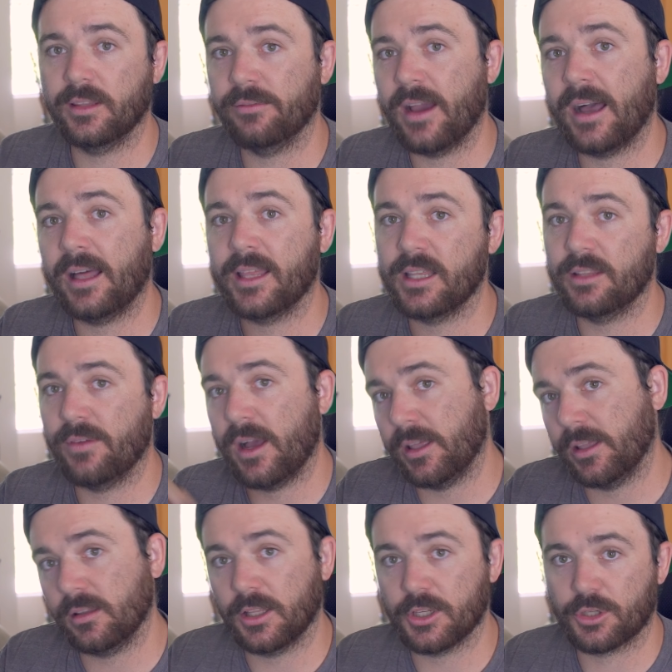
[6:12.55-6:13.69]
the valley, the
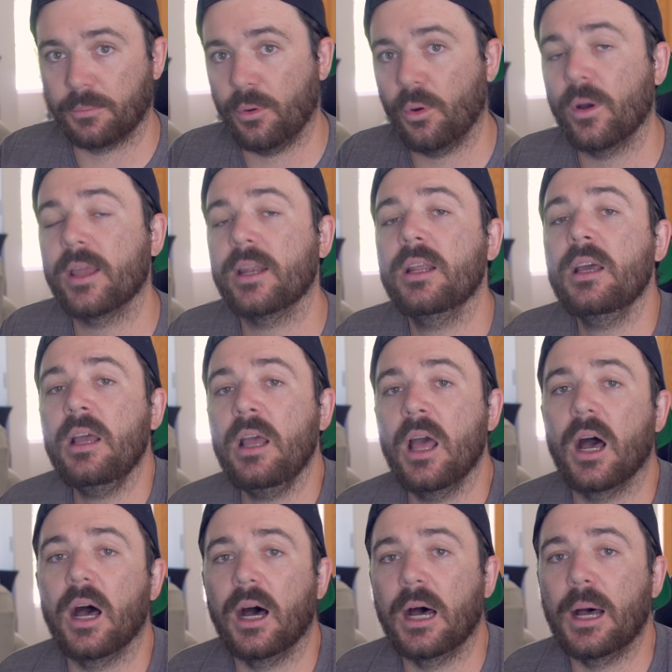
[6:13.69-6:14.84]
valley, Glacier Point,
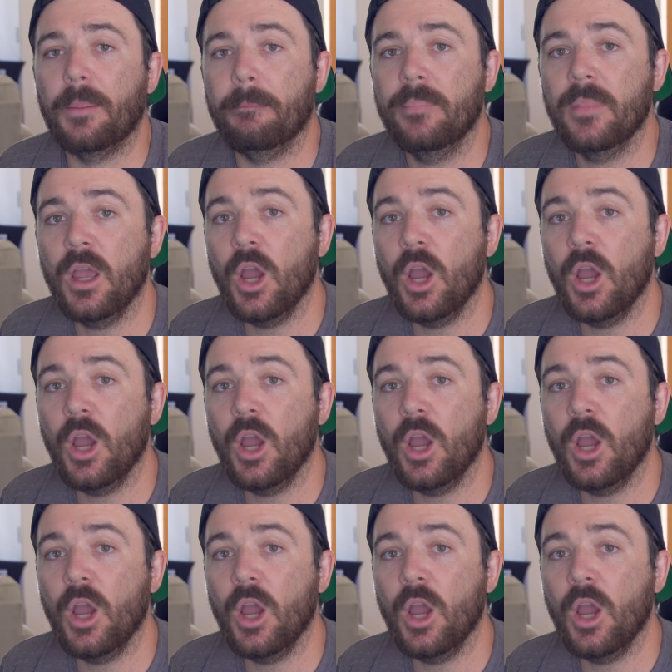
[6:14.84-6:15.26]
um,